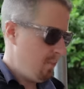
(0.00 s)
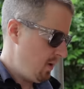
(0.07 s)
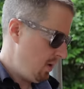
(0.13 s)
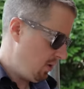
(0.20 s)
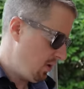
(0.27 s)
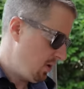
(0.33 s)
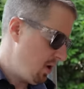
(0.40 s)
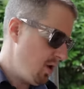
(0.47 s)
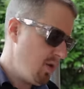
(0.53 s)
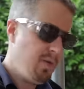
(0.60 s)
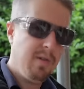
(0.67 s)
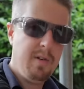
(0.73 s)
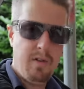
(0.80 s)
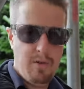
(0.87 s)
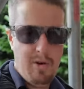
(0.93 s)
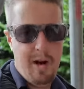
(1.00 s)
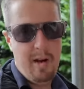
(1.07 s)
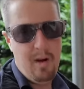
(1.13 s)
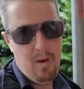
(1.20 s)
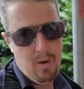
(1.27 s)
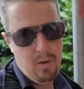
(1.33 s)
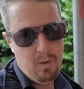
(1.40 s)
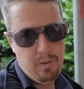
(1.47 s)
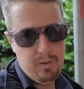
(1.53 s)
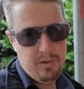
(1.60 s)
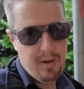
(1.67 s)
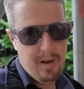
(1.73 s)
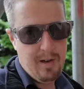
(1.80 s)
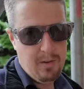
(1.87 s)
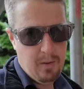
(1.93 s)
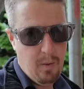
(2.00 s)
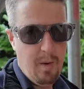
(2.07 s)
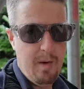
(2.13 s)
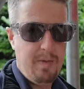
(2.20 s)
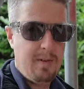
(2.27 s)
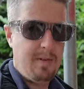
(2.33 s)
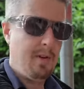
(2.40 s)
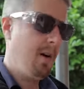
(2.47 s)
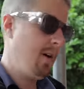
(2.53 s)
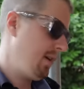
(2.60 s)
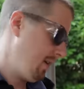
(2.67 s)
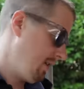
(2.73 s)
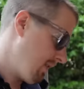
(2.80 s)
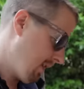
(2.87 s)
You can use the drain hole. So that's what we've decided.